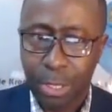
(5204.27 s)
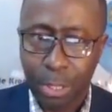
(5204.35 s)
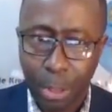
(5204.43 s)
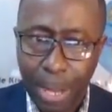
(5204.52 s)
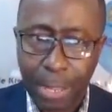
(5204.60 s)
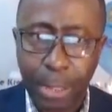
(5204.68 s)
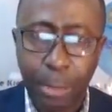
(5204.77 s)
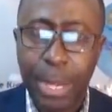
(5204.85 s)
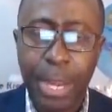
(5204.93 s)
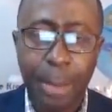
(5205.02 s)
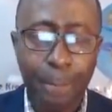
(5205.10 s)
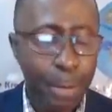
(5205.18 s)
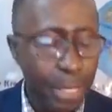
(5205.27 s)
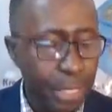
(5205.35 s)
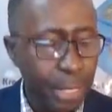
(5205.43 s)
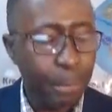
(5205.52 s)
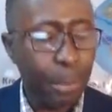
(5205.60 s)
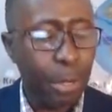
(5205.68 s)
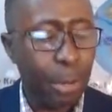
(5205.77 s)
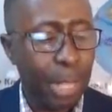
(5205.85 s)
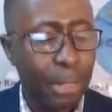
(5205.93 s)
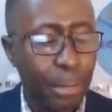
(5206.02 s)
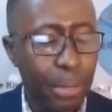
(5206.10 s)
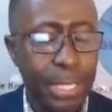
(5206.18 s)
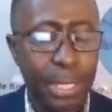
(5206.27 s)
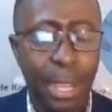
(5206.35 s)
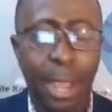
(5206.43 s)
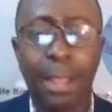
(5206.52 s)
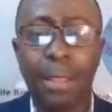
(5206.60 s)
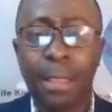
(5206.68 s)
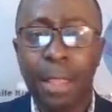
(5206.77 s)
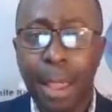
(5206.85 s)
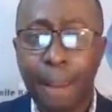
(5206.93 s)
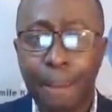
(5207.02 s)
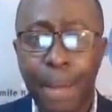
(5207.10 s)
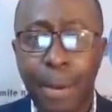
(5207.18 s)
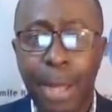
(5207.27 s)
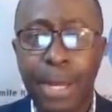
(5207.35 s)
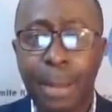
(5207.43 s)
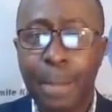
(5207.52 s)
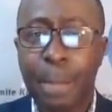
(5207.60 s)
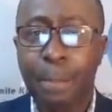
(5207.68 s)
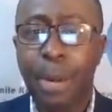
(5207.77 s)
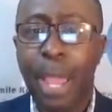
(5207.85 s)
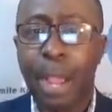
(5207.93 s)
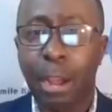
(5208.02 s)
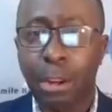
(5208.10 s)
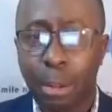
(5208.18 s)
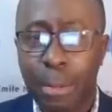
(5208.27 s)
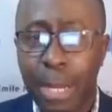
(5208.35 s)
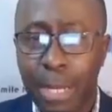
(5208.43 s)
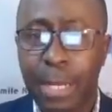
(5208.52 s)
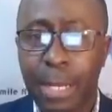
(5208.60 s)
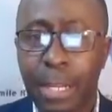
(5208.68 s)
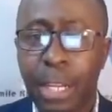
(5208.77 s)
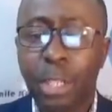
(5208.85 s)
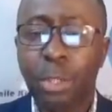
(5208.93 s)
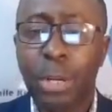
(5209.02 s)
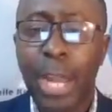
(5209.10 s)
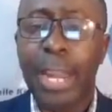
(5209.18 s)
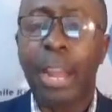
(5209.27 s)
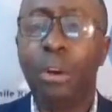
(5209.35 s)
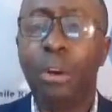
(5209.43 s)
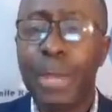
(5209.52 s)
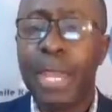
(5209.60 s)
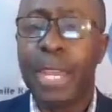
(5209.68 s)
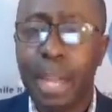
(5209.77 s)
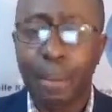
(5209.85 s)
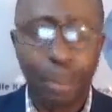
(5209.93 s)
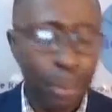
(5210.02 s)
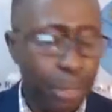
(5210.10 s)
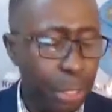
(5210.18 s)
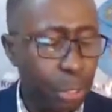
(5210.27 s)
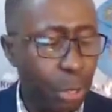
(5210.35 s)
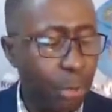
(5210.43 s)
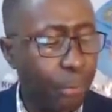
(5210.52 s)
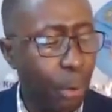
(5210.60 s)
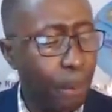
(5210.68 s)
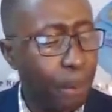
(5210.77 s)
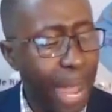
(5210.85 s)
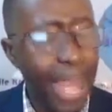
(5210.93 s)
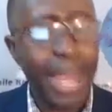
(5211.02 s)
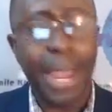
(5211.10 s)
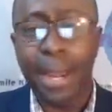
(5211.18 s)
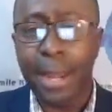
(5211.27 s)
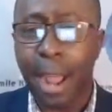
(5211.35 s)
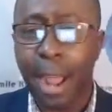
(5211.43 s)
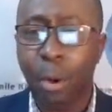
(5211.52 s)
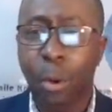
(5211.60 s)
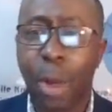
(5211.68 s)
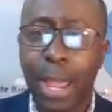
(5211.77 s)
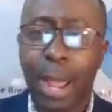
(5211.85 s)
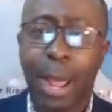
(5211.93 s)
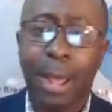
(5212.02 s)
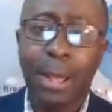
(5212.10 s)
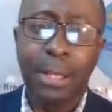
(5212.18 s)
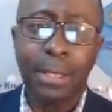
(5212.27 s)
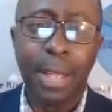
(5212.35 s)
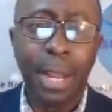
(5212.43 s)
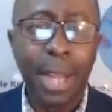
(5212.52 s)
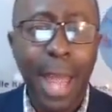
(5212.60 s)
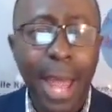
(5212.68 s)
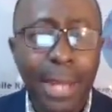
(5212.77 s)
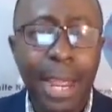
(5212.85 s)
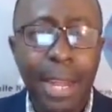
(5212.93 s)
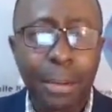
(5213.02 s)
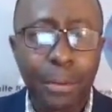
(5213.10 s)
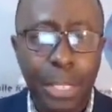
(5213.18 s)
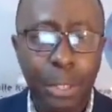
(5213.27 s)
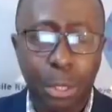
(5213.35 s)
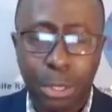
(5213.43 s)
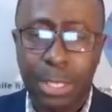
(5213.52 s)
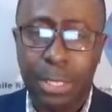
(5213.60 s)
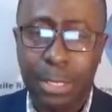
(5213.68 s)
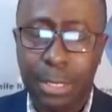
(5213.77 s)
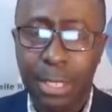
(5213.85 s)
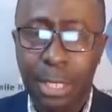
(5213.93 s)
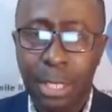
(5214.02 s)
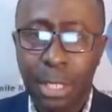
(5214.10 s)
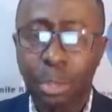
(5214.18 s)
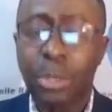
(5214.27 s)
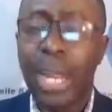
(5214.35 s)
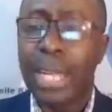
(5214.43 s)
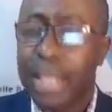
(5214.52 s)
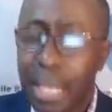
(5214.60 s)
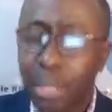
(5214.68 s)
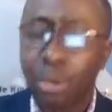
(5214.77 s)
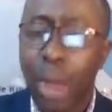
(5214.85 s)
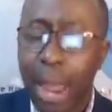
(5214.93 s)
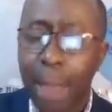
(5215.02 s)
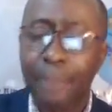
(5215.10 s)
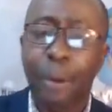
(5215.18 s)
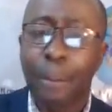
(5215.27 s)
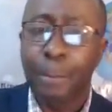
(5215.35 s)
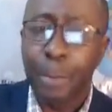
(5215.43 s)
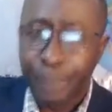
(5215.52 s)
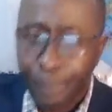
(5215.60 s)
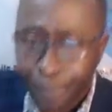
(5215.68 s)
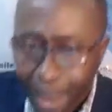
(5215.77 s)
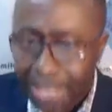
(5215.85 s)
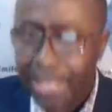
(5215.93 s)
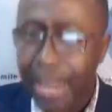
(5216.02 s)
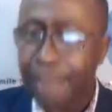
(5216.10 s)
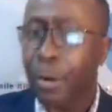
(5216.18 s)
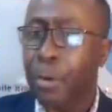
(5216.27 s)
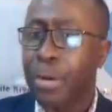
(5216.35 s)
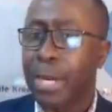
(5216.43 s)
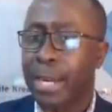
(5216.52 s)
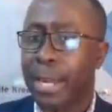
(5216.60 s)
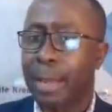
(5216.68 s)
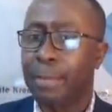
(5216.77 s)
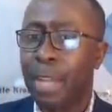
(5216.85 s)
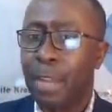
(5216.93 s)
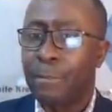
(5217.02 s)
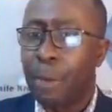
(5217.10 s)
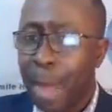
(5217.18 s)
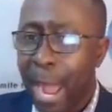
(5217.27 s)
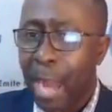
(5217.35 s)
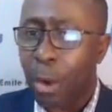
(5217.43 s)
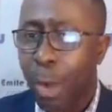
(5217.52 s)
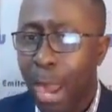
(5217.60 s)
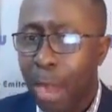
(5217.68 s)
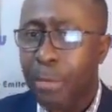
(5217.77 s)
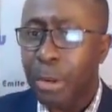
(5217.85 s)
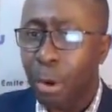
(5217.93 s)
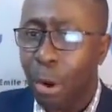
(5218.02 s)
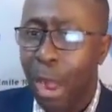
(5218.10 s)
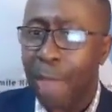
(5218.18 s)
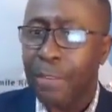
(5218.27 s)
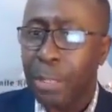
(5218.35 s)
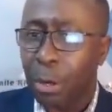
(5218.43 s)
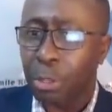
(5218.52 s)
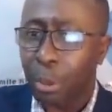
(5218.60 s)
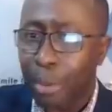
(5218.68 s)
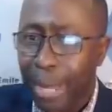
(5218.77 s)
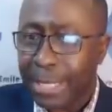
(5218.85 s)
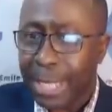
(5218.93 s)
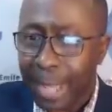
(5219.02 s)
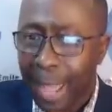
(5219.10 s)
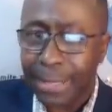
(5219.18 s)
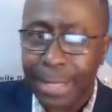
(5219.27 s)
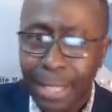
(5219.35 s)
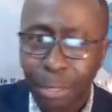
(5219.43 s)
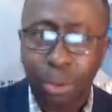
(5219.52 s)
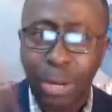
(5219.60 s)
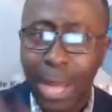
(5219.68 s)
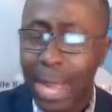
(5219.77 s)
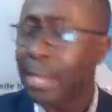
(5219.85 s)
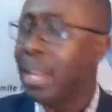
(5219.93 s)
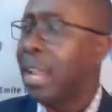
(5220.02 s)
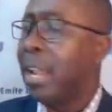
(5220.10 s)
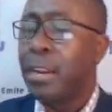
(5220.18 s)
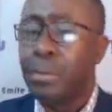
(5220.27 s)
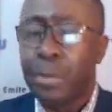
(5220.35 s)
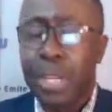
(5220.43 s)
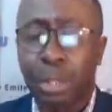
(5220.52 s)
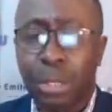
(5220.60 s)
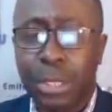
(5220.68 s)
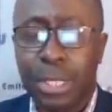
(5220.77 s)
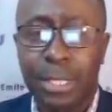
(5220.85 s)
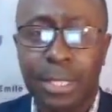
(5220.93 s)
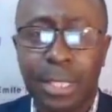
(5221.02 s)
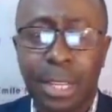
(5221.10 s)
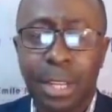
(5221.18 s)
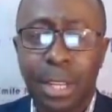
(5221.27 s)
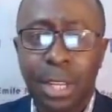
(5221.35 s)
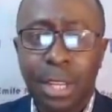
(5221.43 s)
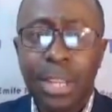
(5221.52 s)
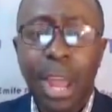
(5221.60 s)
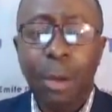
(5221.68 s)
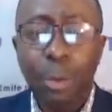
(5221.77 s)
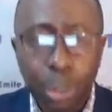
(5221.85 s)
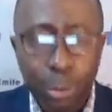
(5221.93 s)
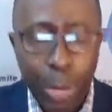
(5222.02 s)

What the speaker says: Number three, principle number three, sir, empower the people economically so that they will be in a position for buy and acquire the land and resources so that this will help for prevent them foreigner them from acquiring or having automatic access to land and resources. Now, who's